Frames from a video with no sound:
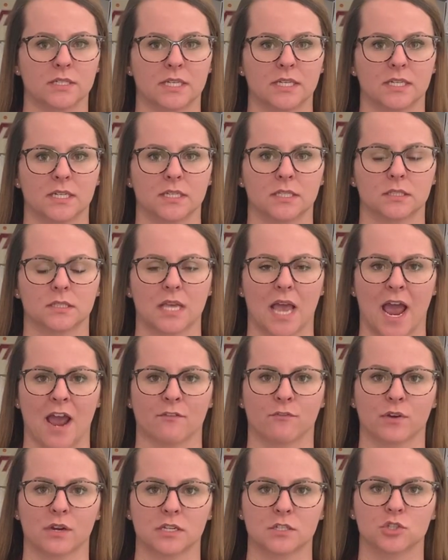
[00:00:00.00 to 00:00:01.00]
Our
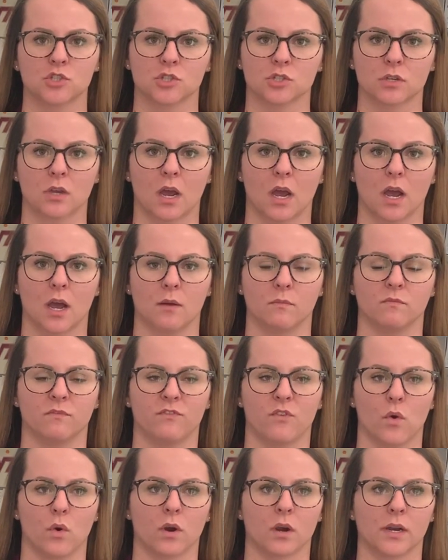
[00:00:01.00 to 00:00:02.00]
attendance average
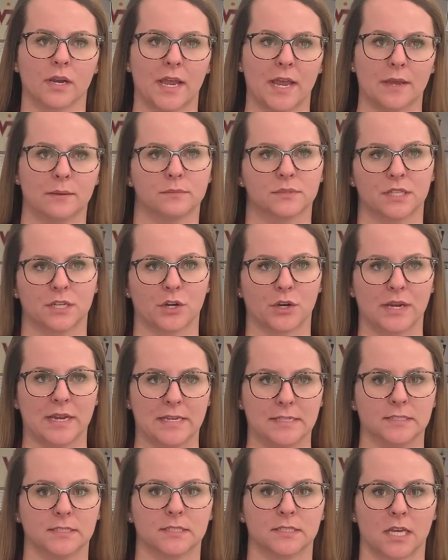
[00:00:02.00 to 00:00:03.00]
um, for
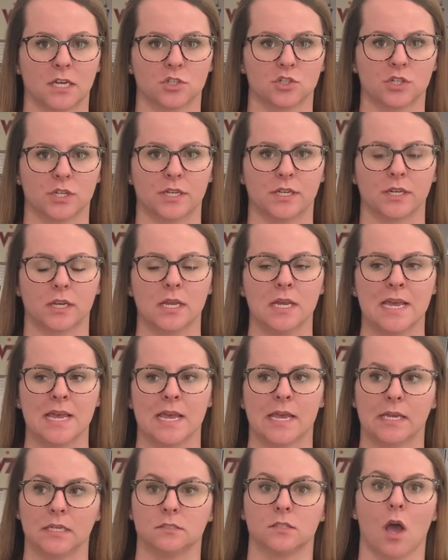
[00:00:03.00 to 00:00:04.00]
games that are in
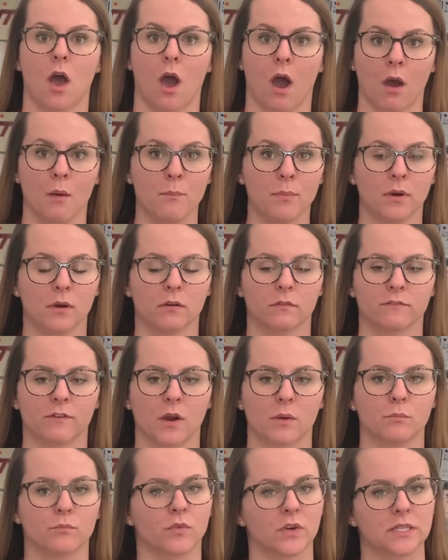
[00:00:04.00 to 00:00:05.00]
session is
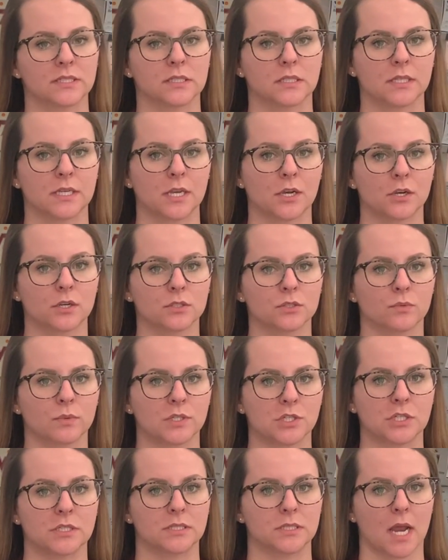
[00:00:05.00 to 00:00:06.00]
up from
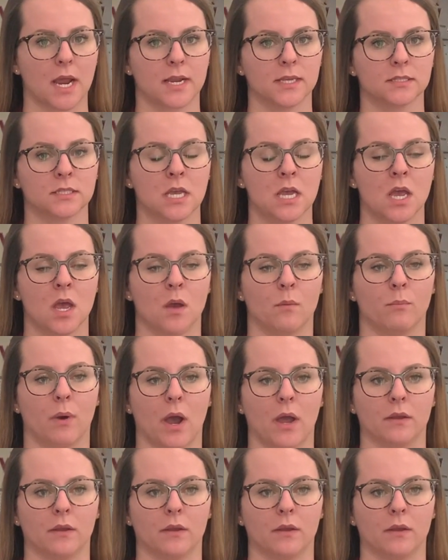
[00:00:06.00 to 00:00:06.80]
recent years, which is nice,